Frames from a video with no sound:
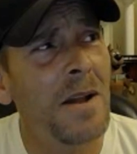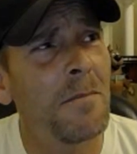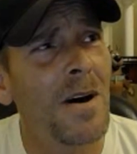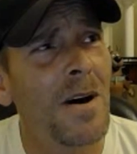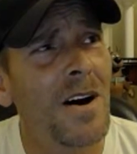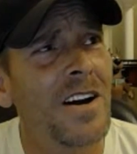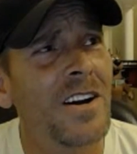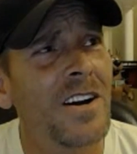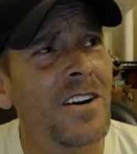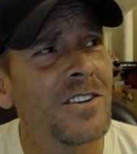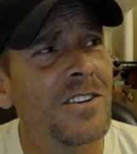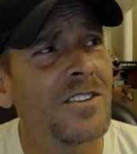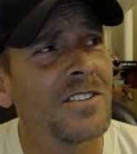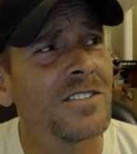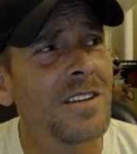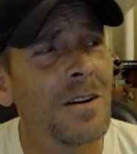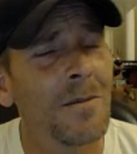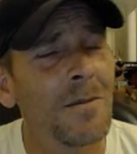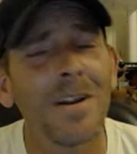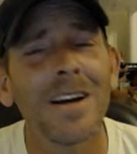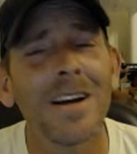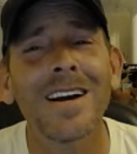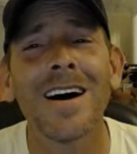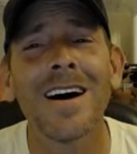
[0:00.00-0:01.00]
buyers. I'm
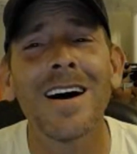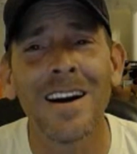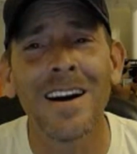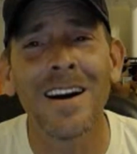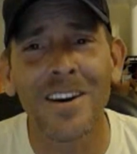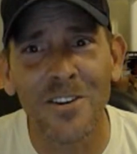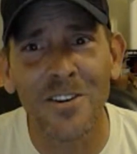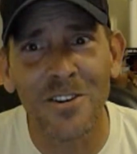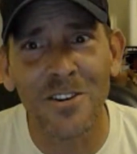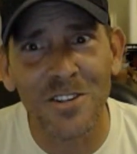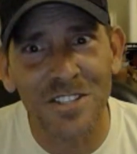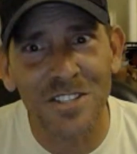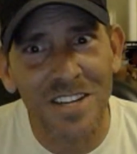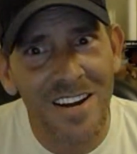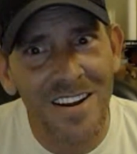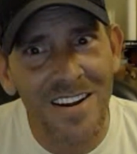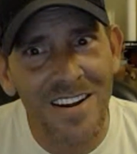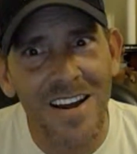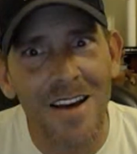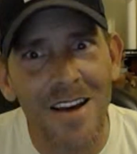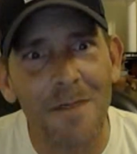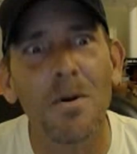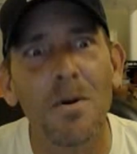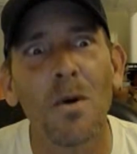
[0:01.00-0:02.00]
like, I understand
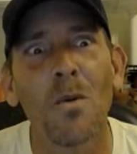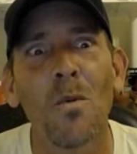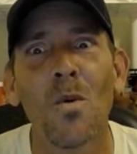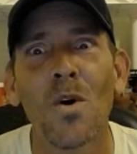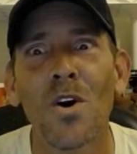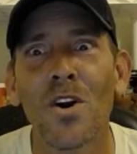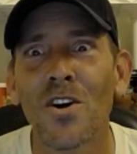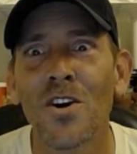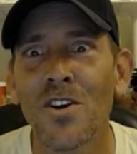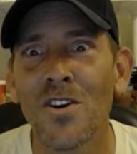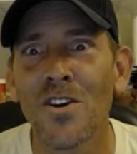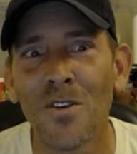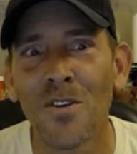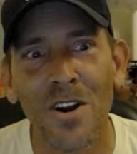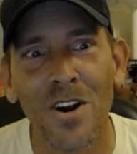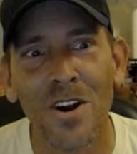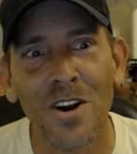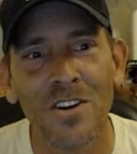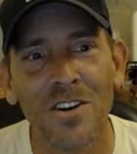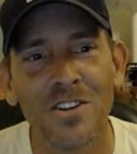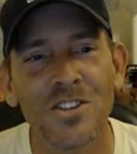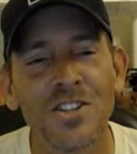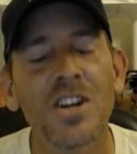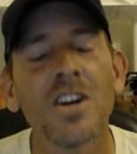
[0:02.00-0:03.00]
that, but what are you going
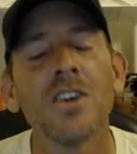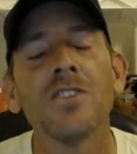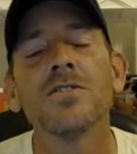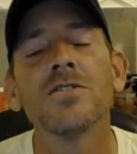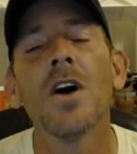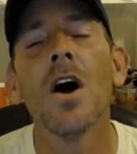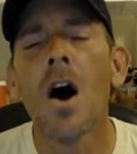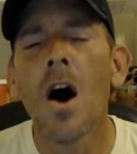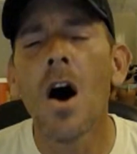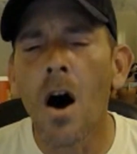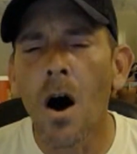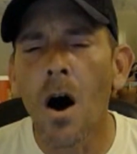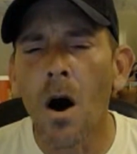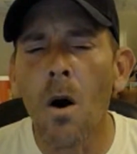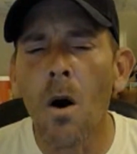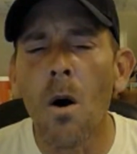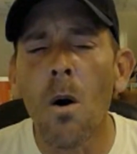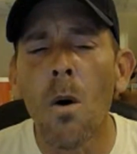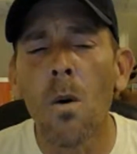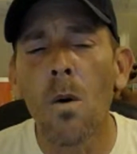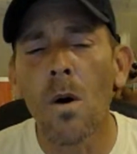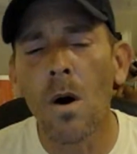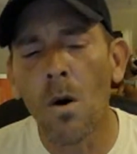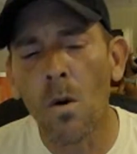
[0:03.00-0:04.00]
to do? She goes,
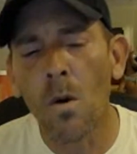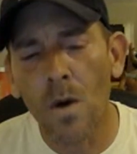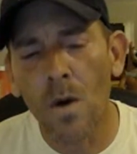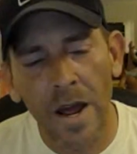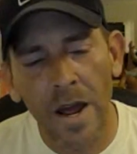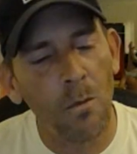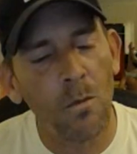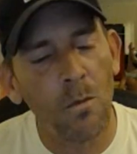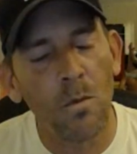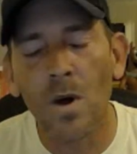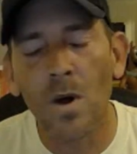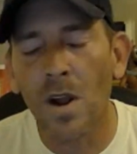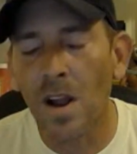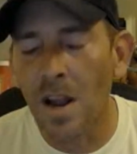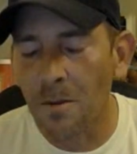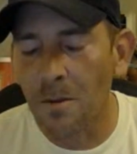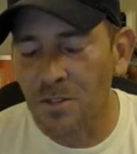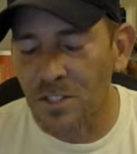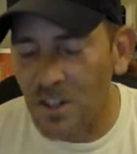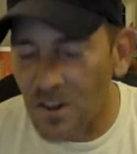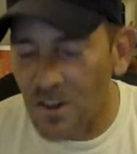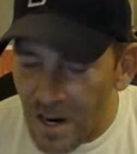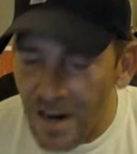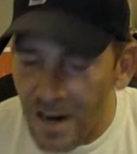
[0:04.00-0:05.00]
oh, okay, well, I'm
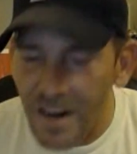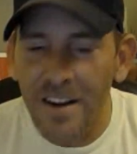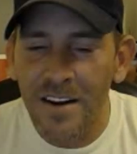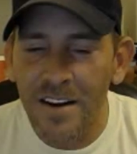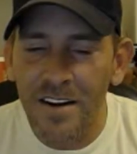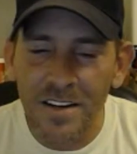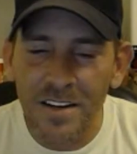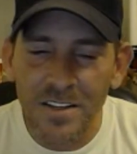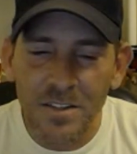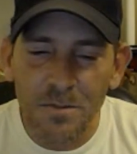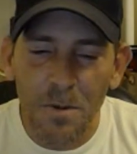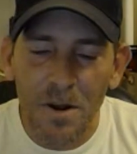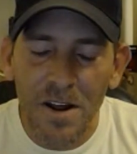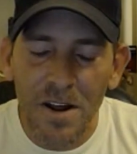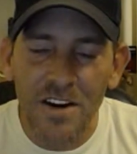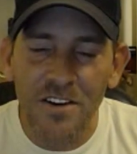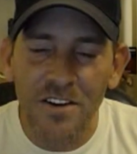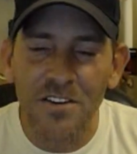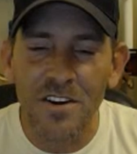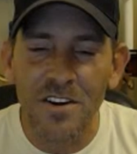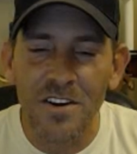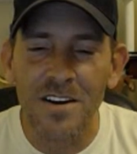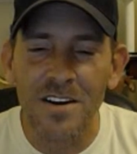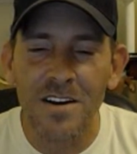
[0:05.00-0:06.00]
sorry, I didn't explain it
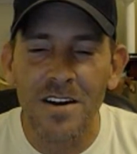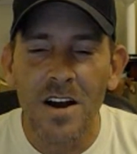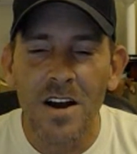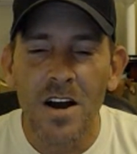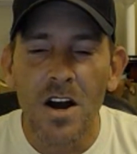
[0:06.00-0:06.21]
to you.